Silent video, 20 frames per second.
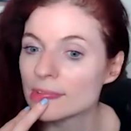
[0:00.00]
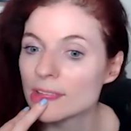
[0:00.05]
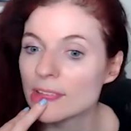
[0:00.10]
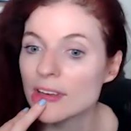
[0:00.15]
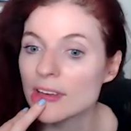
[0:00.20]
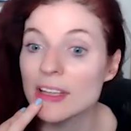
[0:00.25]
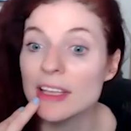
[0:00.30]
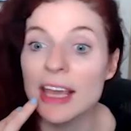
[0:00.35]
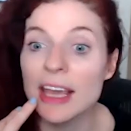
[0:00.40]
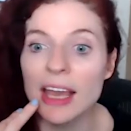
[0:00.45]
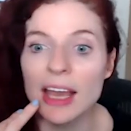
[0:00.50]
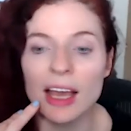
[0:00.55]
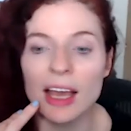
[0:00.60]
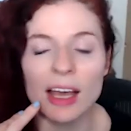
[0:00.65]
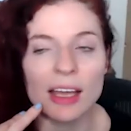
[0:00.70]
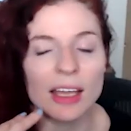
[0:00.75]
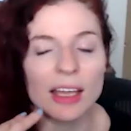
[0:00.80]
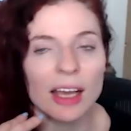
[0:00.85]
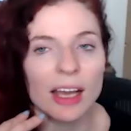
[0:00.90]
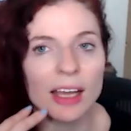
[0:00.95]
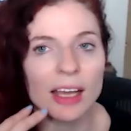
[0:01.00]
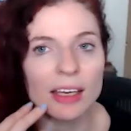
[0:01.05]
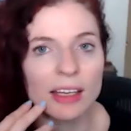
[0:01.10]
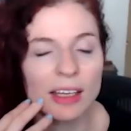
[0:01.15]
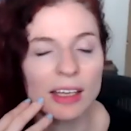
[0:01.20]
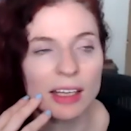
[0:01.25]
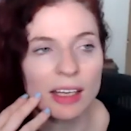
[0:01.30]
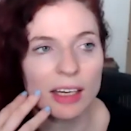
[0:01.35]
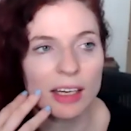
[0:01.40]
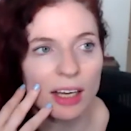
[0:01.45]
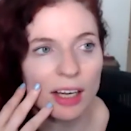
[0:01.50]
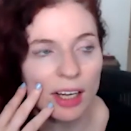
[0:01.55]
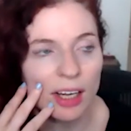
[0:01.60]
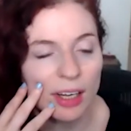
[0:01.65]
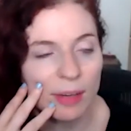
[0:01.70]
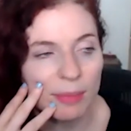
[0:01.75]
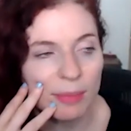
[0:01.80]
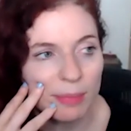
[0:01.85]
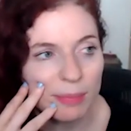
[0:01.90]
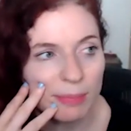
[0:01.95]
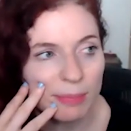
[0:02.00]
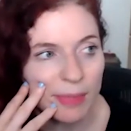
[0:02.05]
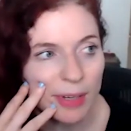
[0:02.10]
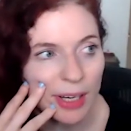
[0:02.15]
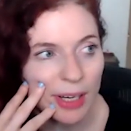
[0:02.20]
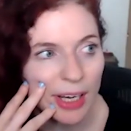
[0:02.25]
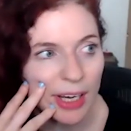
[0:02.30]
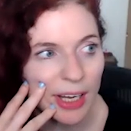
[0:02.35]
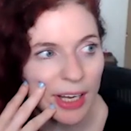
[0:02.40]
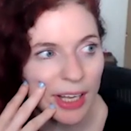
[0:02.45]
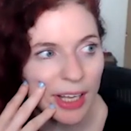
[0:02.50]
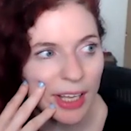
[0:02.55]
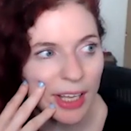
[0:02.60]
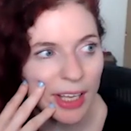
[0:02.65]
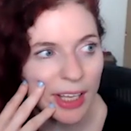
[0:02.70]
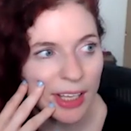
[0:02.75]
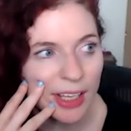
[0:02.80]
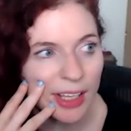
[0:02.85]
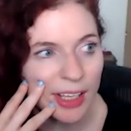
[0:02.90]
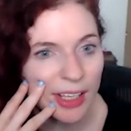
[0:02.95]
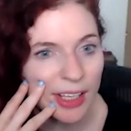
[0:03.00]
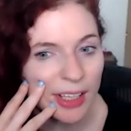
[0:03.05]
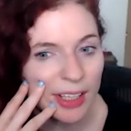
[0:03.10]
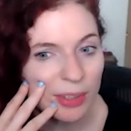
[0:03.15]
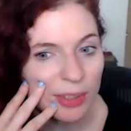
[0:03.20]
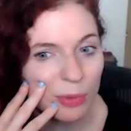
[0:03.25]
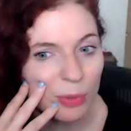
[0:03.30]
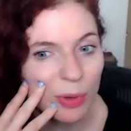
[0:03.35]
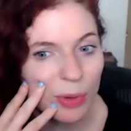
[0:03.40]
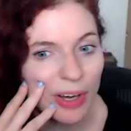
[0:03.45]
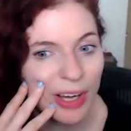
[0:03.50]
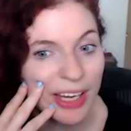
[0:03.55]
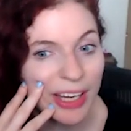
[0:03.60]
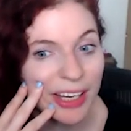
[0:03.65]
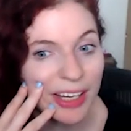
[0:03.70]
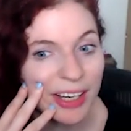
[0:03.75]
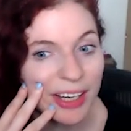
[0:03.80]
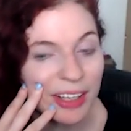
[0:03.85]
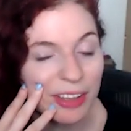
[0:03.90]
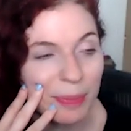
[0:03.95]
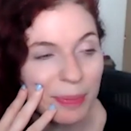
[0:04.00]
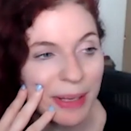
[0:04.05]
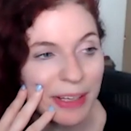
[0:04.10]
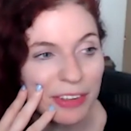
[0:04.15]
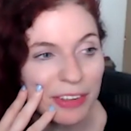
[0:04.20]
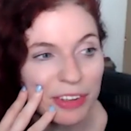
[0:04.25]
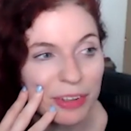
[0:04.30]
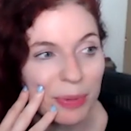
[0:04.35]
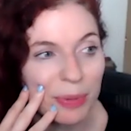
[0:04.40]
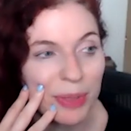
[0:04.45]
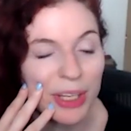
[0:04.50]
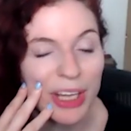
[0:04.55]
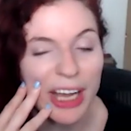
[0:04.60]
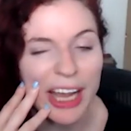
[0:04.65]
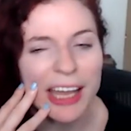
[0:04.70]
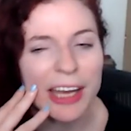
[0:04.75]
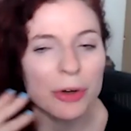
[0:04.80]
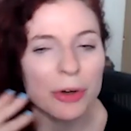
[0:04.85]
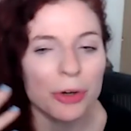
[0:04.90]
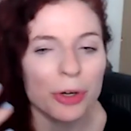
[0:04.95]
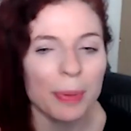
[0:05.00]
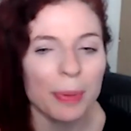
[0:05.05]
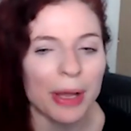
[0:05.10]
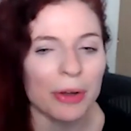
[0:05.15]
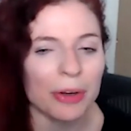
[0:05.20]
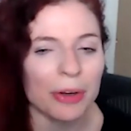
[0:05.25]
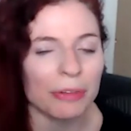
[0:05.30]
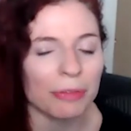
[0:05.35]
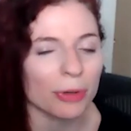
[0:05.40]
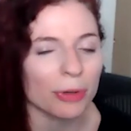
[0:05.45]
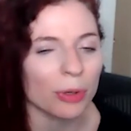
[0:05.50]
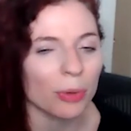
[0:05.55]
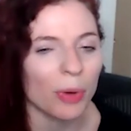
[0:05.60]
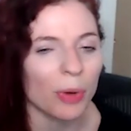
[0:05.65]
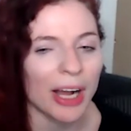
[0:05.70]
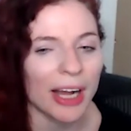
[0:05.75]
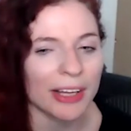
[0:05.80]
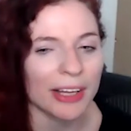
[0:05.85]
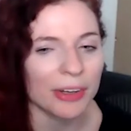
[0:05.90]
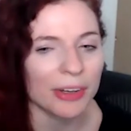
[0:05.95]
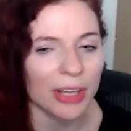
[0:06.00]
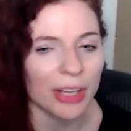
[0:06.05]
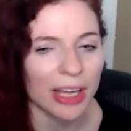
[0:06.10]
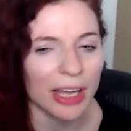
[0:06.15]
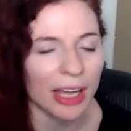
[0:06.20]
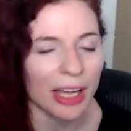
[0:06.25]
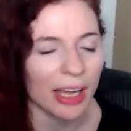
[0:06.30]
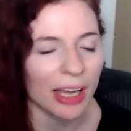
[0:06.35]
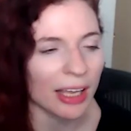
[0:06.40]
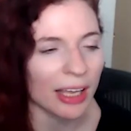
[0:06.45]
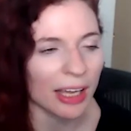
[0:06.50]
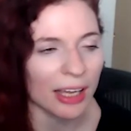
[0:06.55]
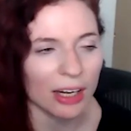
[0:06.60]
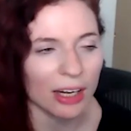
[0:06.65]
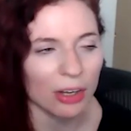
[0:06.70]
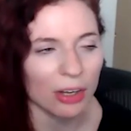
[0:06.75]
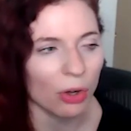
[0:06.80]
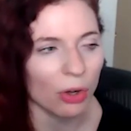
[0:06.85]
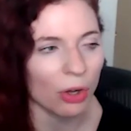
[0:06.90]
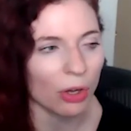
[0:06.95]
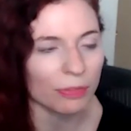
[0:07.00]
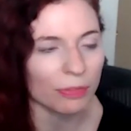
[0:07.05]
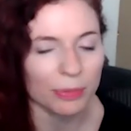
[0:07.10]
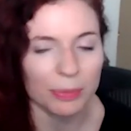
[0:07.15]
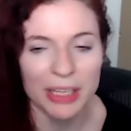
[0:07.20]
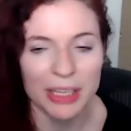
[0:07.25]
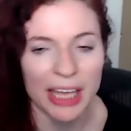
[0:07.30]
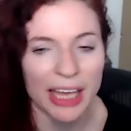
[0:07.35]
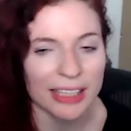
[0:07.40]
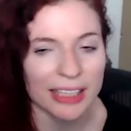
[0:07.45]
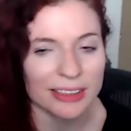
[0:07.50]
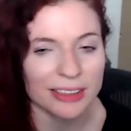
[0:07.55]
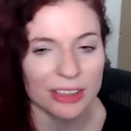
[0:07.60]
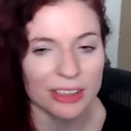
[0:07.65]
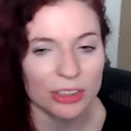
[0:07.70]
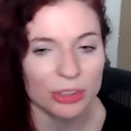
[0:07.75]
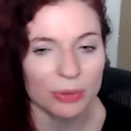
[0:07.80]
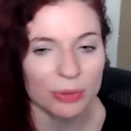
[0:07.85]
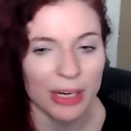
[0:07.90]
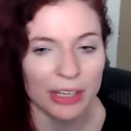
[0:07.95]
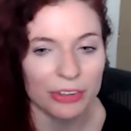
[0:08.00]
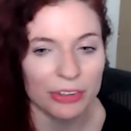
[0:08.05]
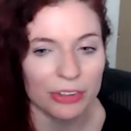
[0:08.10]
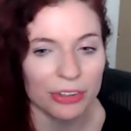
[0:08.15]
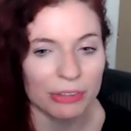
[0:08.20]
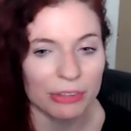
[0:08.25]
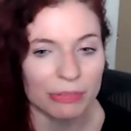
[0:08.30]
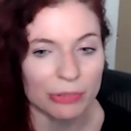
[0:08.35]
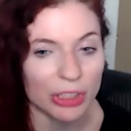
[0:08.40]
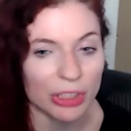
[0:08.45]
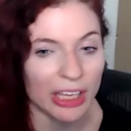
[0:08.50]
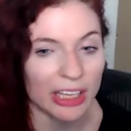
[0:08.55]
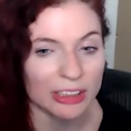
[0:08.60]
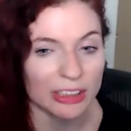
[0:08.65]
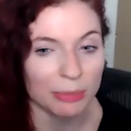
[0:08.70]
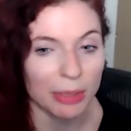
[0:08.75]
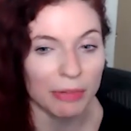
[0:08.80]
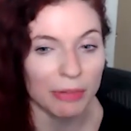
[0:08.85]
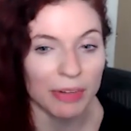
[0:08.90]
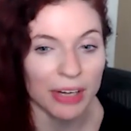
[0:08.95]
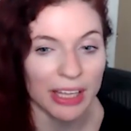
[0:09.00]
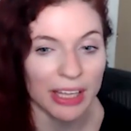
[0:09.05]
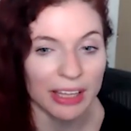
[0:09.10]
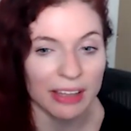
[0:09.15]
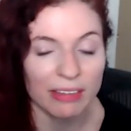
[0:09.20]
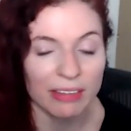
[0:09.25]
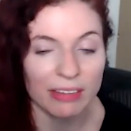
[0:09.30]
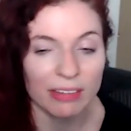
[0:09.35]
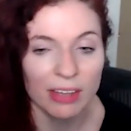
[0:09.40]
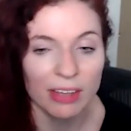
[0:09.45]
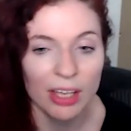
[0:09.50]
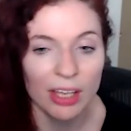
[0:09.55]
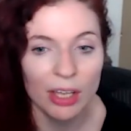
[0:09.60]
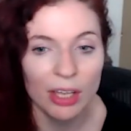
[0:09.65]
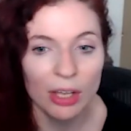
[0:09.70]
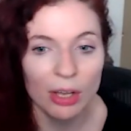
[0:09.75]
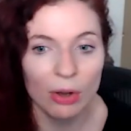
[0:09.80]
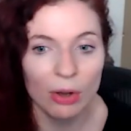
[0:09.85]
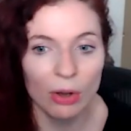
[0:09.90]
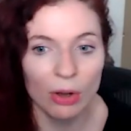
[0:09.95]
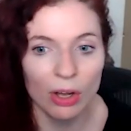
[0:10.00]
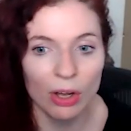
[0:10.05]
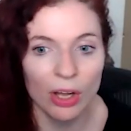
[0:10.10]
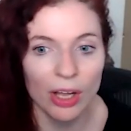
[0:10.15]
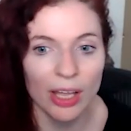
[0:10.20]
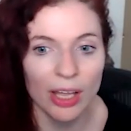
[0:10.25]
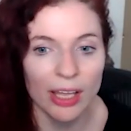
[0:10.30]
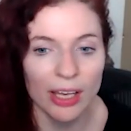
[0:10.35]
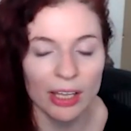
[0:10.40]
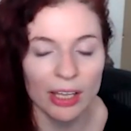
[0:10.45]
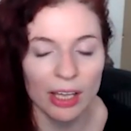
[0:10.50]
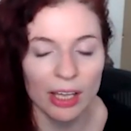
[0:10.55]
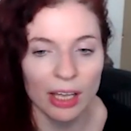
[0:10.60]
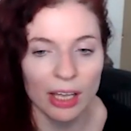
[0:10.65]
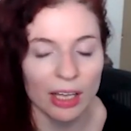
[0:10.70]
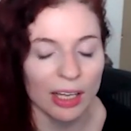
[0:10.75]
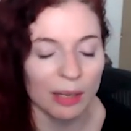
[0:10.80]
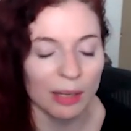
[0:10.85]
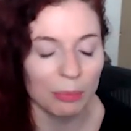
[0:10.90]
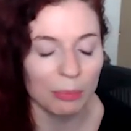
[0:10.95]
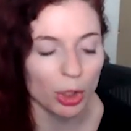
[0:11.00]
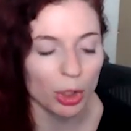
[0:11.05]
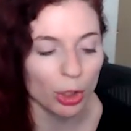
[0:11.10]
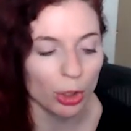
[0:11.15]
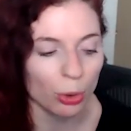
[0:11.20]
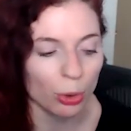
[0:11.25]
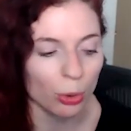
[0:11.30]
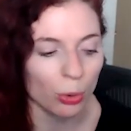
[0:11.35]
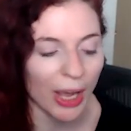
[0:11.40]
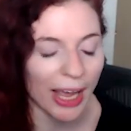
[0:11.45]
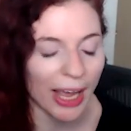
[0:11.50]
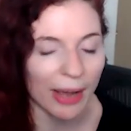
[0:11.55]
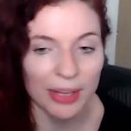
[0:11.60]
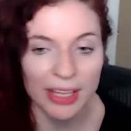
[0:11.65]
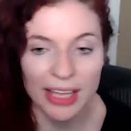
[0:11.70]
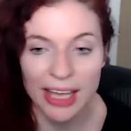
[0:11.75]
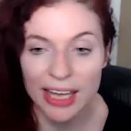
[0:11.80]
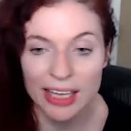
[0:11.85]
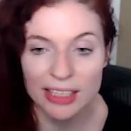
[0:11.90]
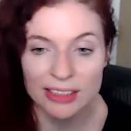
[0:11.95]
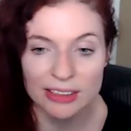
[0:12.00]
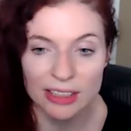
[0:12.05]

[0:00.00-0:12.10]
Yeah, I did. I didn't expect it to be, I had heard about it for a while. I got a call from a casting director for like some advice on, how to cast the